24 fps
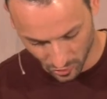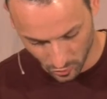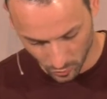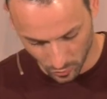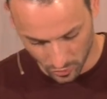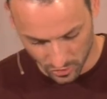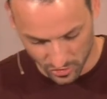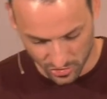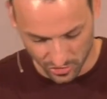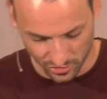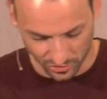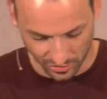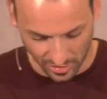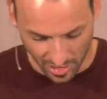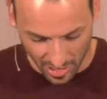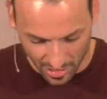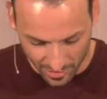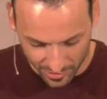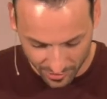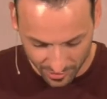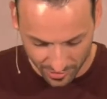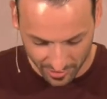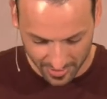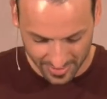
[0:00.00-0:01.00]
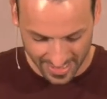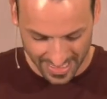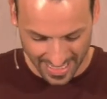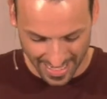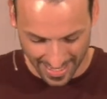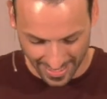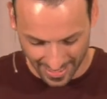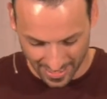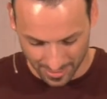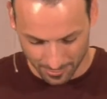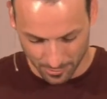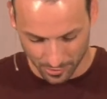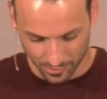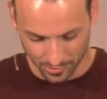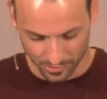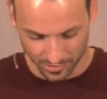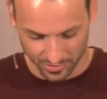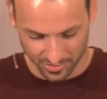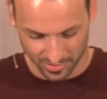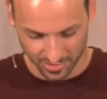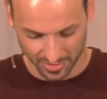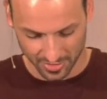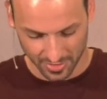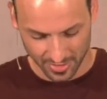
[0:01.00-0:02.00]
will slaughter the
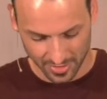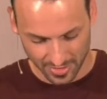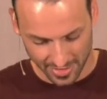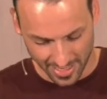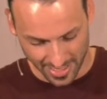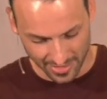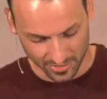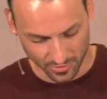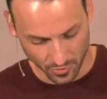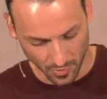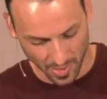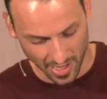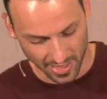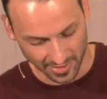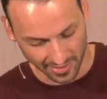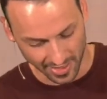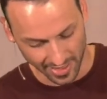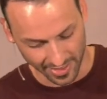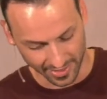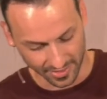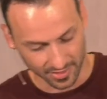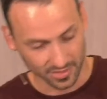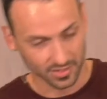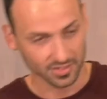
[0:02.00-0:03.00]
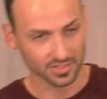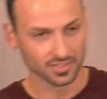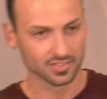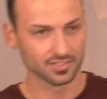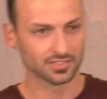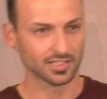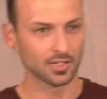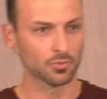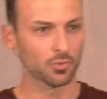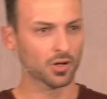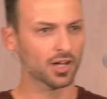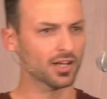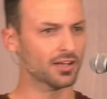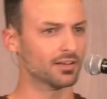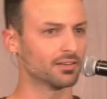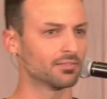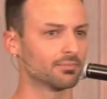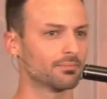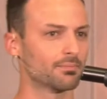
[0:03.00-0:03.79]
animals at twilight. Say what?